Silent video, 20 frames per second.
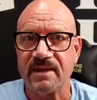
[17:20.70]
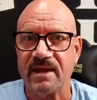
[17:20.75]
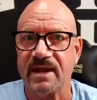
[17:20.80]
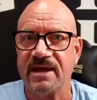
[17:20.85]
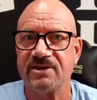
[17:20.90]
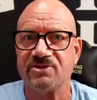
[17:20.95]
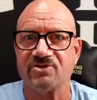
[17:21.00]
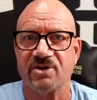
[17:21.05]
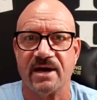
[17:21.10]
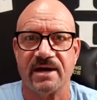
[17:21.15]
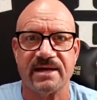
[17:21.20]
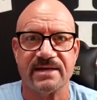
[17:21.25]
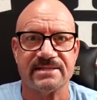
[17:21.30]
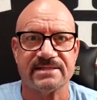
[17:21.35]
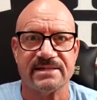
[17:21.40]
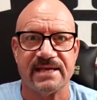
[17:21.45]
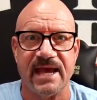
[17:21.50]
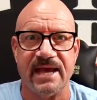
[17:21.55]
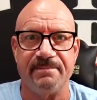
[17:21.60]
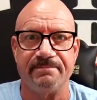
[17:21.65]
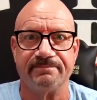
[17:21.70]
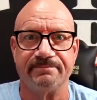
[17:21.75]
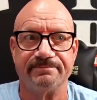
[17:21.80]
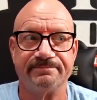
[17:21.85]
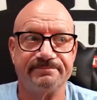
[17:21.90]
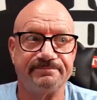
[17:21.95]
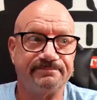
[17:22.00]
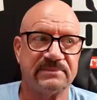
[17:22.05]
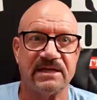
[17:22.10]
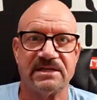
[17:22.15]
They tried to
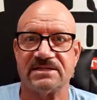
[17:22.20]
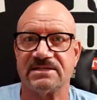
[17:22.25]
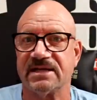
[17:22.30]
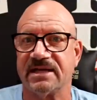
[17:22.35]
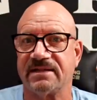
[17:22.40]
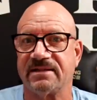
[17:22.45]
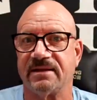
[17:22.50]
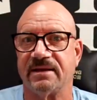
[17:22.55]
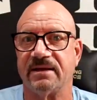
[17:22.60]
escape. They set